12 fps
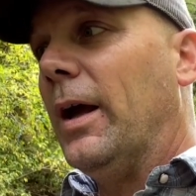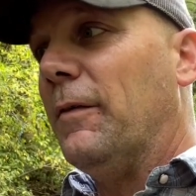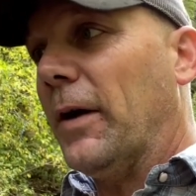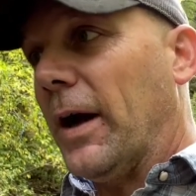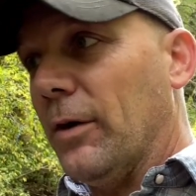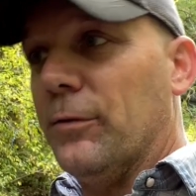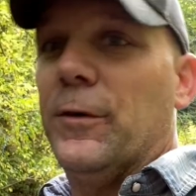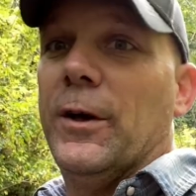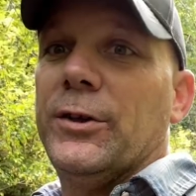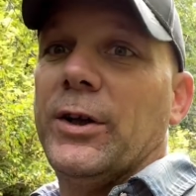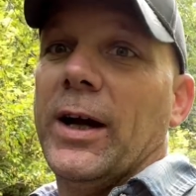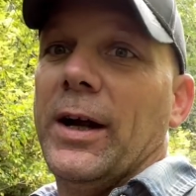If I got
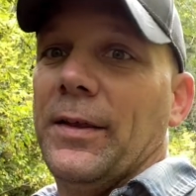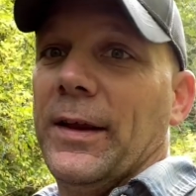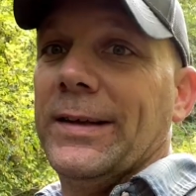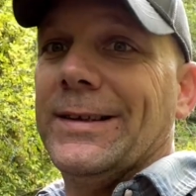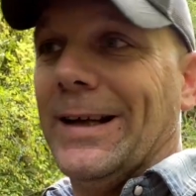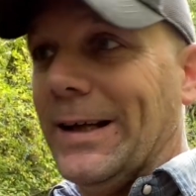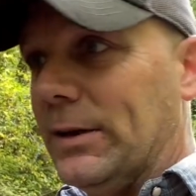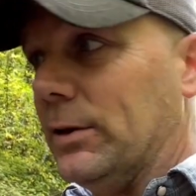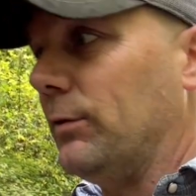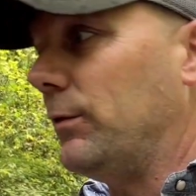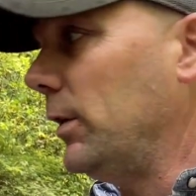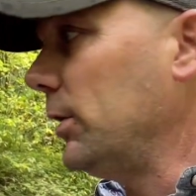fish, I got things eating
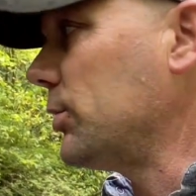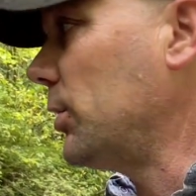the fish.